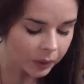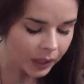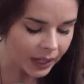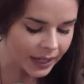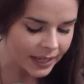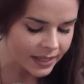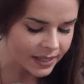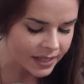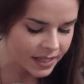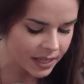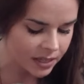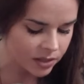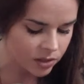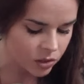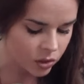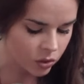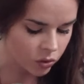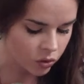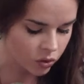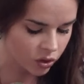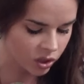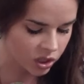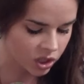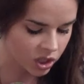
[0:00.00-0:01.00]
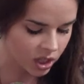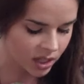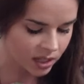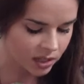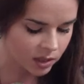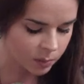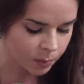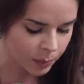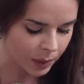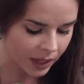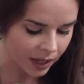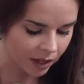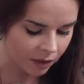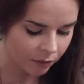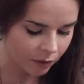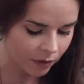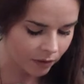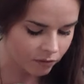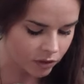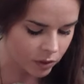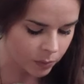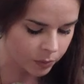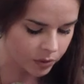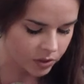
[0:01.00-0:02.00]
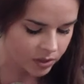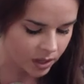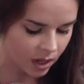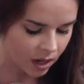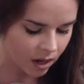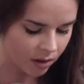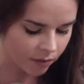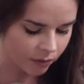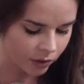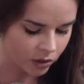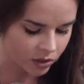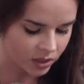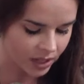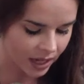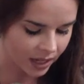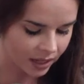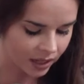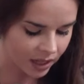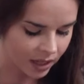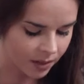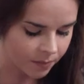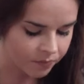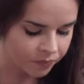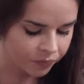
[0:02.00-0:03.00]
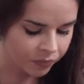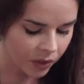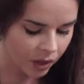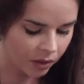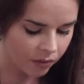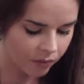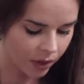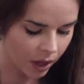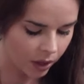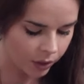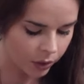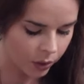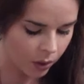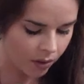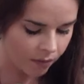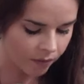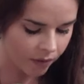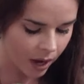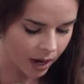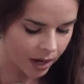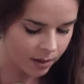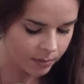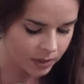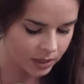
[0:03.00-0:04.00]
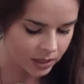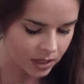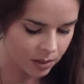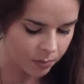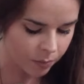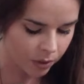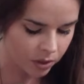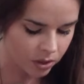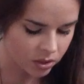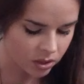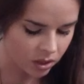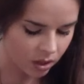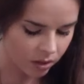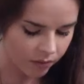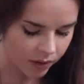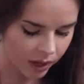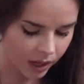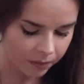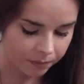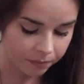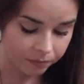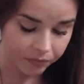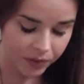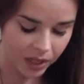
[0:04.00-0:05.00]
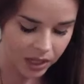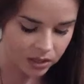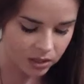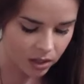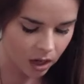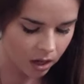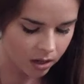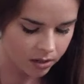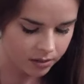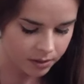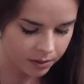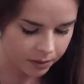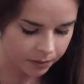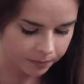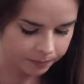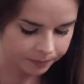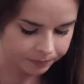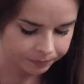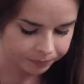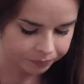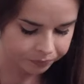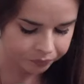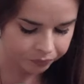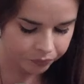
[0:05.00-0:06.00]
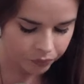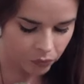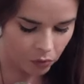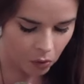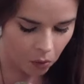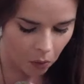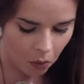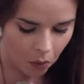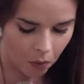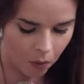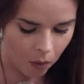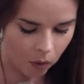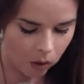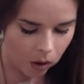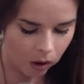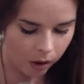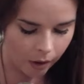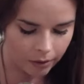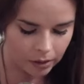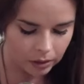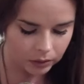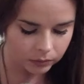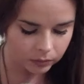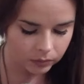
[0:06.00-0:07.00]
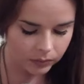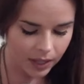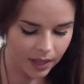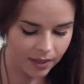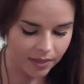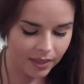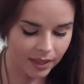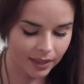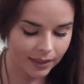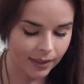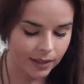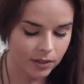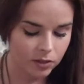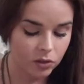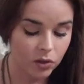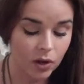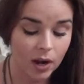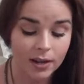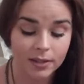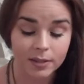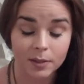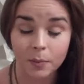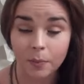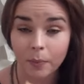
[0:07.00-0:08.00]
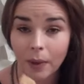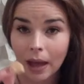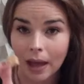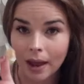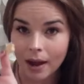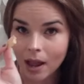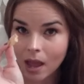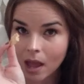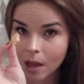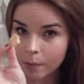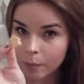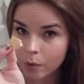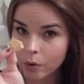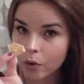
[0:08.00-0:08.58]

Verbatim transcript: It says nutritionist pick 50% of your daily value of vitamin C per serving. That's awesome. And then let's try some pineapple.